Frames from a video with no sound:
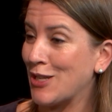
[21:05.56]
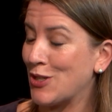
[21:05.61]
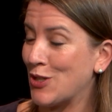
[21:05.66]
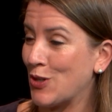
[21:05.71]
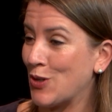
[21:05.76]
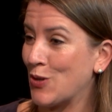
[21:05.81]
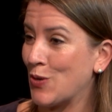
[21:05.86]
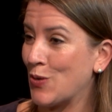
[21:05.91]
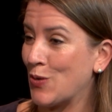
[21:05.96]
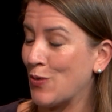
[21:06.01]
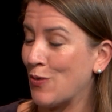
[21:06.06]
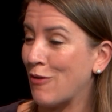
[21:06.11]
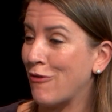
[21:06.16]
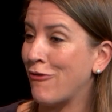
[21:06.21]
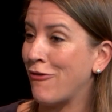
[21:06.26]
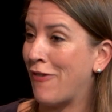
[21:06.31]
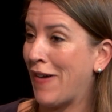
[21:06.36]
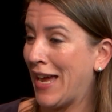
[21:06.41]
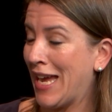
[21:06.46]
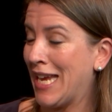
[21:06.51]
to
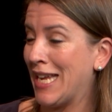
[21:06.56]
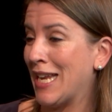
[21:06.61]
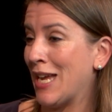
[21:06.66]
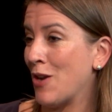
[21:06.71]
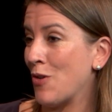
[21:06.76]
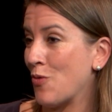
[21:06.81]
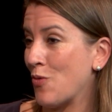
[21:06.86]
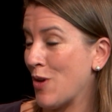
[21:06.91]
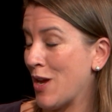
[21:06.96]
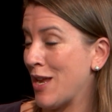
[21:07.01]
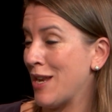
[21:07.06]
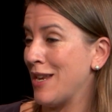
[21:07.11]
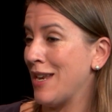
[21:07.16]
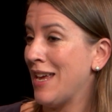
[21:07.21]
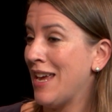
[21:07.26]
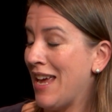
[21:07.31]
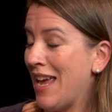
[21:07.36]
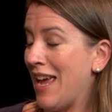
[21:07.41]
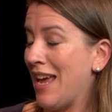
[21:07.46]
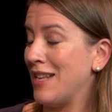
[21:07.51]
fight and
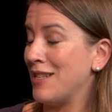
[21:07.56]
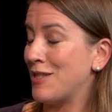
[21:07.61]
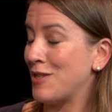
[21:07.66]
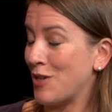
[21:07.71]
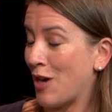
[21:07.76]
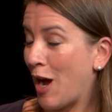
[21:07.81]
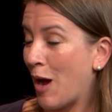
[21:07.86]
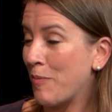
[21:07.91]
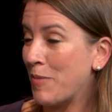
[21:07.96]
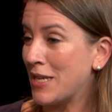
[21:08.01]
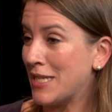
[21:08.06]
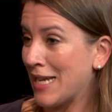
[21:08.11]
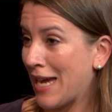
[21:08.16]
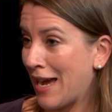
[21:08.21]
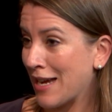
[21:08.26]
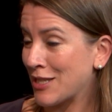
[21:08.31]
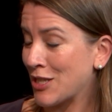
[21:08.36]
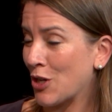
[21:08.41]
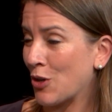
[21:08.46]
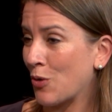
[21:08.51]
stop the
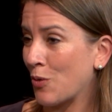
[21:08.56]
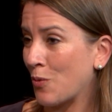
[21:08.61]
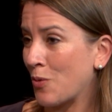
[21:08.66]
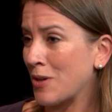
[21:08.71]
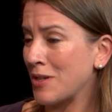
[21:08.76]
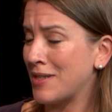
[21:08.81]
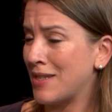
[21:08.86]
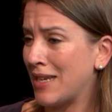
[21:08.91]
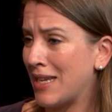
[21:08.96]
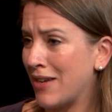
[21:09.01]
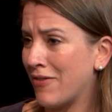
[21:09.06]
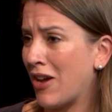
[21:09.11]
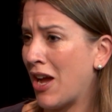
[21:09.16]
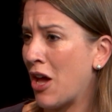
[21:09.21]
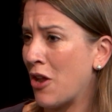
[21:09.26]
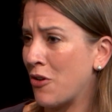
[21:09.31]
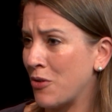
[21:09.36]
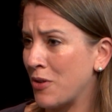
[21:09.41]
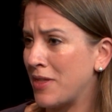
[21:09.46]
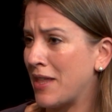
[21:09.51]
tax here. We're a city of
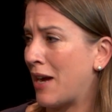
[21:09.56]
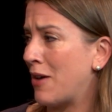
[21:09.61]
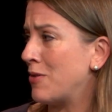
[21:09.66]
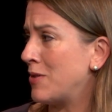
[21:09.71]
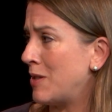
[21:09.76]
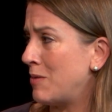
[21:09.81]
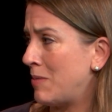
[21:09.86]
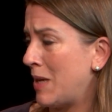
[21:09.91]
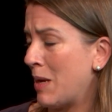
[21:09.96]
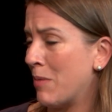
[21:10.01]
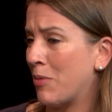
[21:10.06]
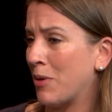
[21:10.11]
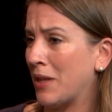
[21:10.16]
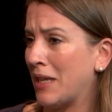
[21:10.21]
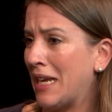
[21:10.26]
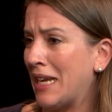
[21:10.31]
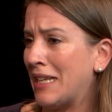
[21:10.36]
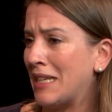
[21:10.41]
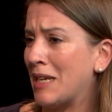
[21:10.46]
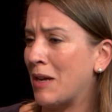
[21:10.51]
100,000 people. It
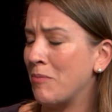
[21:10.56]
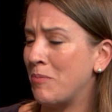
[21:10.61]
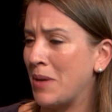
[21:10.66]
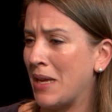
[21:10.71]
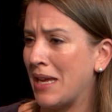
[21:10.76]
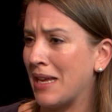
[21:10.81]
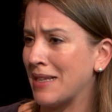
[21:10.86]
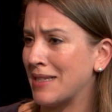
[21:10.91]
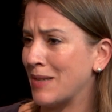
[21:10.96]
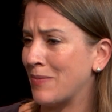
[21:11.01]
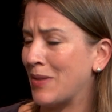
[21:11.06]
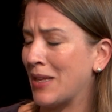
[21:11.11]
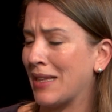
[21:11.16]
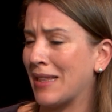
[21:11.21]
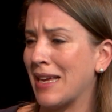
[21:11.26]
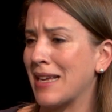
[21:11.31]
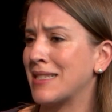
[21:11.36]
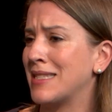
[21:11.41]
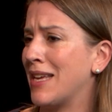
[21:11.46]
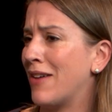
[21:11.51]
ended up being something
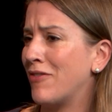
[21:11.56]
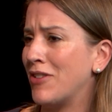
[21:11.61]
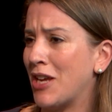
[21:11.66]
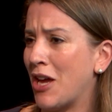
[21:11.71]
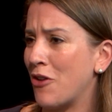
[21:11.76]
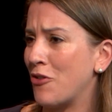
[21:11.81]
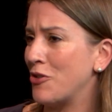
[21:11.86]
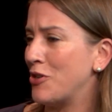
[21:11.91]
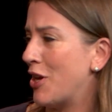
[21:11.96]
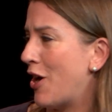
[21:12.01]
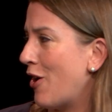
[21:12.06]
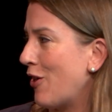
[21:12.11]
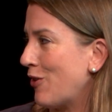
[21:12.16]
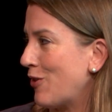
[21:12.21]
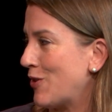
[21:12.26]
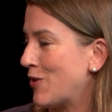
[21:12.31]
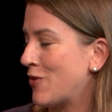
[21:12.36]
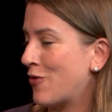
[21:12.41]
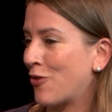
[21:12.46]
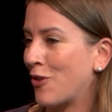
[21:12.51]
like
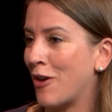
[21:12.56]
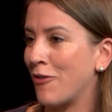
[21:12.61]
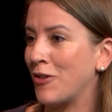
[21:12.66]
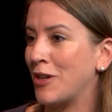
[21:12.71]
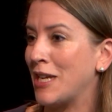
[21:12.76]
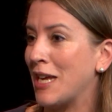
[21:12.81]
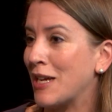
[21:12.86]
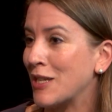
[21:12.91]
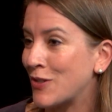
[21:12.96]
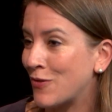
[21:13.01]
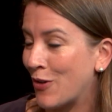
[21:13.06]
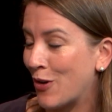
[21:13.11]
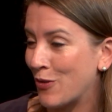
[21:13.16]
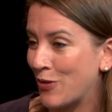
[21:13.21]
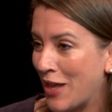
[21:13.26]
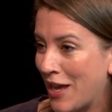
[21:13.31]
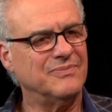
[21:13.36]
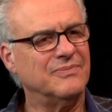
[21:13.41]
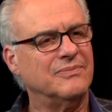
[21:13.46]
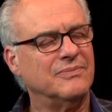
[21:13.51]
$700 for every yes vote
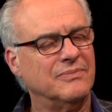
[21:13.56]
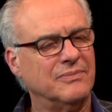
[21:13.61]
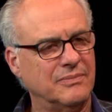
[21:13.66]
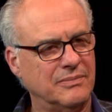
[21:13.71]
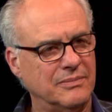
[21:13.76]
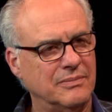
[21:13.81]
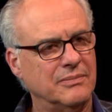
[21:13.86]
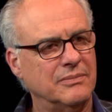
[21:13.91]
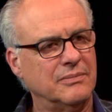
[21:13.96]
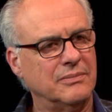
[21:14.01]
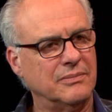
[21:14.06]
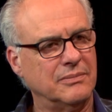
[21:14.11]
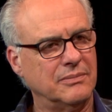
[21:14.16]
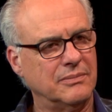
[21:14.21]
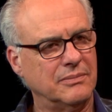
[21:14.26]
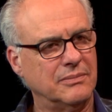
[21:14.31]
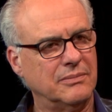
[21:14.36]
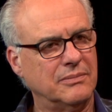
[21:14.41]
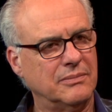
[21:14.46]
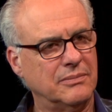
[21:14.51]
they got.
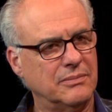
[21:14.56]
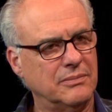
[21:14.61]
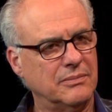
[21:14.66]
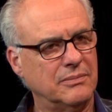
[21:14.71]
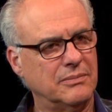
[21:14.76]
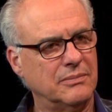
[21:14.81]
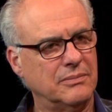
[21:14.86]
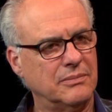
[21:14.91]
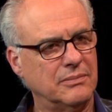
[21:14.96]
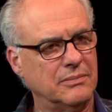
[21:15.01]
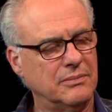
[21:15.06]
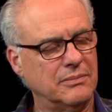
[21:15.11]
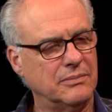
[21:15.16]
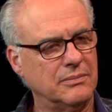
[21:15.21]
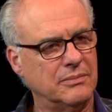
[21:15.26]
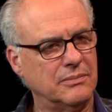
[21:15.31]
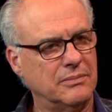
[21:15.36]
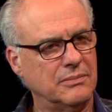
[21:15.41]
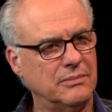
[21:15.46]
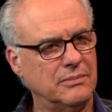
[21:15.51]
But the fact that
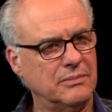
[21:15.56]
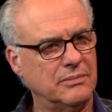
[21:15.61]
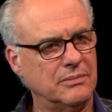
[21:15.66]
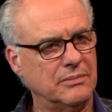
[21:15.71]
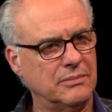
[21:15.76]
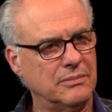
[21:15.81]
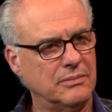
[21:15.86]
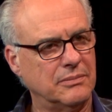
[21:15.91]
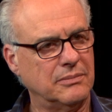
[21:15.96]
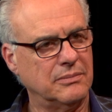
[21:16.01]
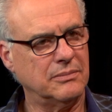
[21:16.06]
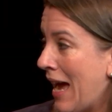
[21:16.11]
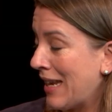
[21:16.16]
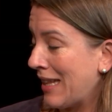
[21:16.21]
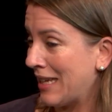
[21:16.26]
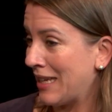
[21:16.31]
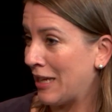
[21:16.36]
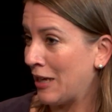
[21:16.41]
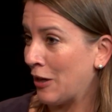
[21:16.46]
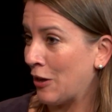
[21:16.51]
they lost
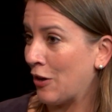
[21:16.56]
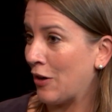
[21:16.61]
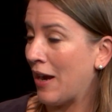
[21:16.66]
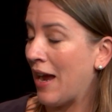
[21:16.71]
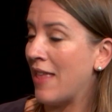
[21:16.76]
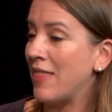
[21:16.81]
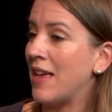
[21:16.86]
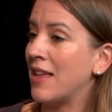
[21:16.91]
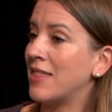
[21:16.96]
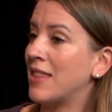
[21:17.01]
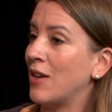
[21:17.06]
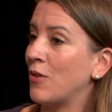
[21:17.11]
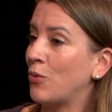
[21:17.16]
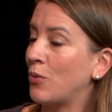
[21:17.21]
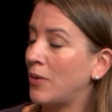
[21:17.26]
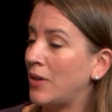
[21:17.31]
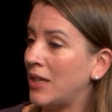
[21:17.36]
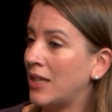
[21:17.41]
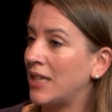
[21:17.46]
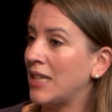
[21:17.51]
badly here and that they
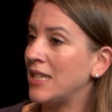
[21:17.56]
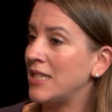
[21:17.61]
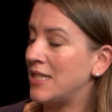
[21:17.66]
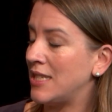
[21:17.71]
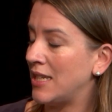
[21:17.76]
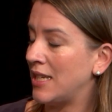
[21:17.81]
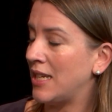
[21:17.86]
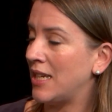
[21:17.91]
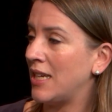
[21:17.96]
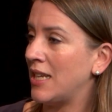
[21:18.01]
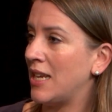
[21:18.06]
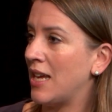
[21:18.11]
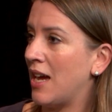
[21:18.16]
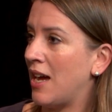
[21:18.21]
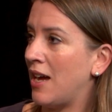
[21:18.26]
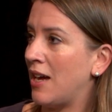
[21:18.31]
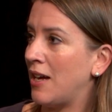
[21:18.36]
really did